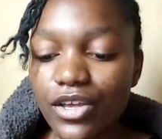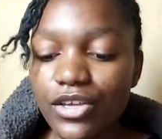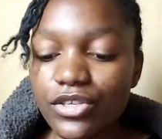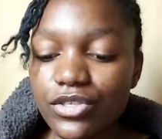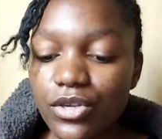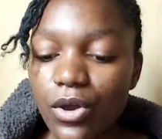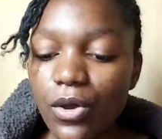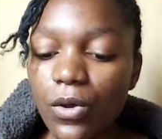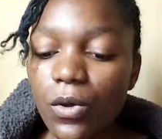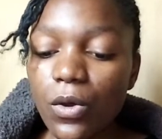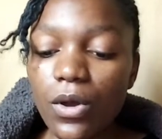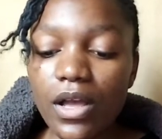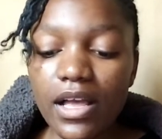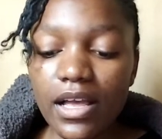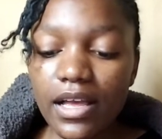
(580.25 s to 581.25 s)
So
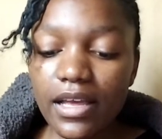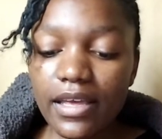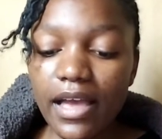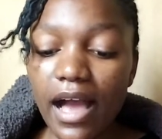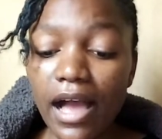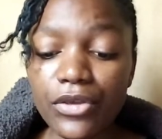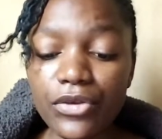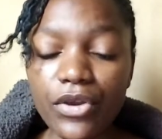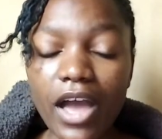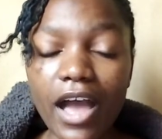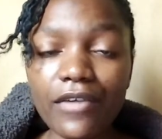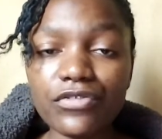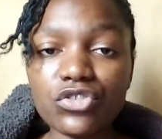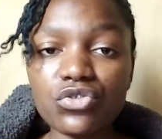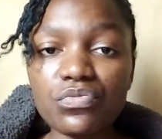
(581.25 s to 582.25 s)
yeah, you
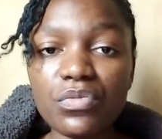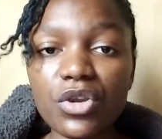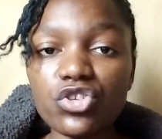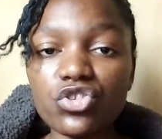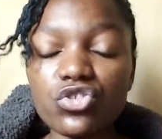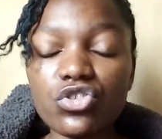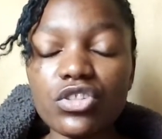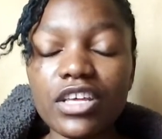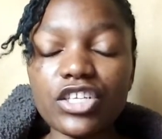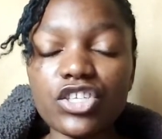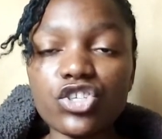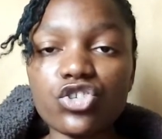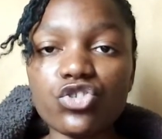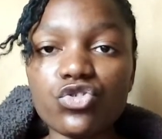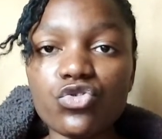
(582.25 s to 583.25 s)
have to make sure
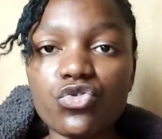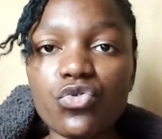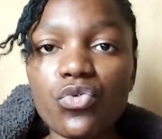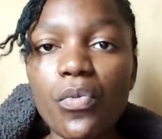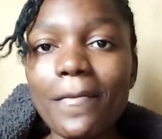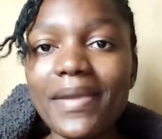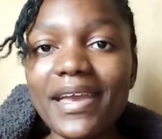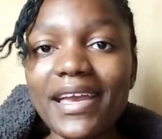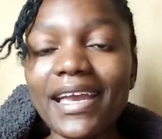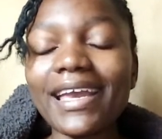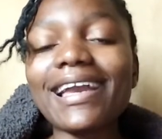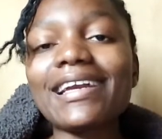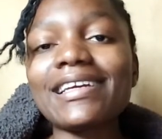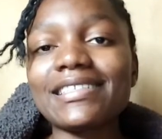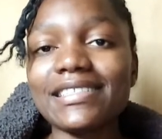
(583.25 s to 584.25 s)
that you make
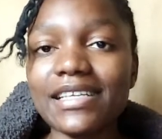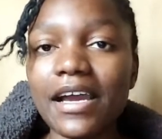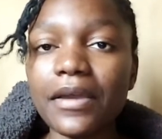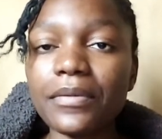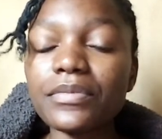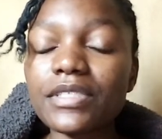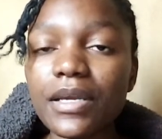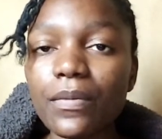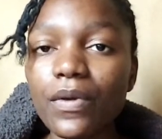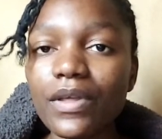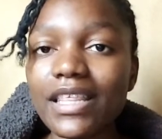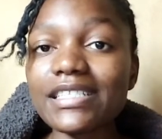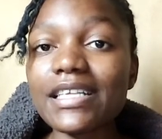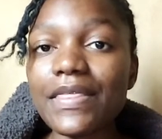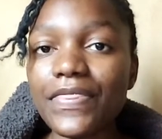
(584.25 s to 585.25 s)
a timetable.
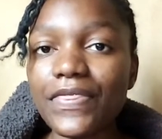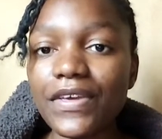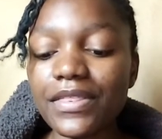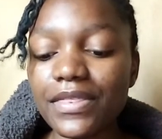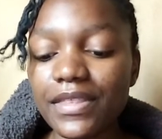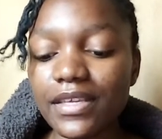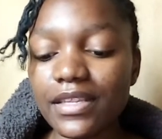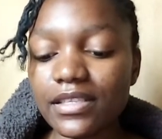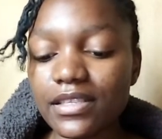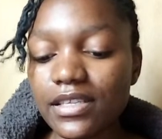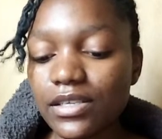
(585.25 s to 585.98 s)
That's the third thing.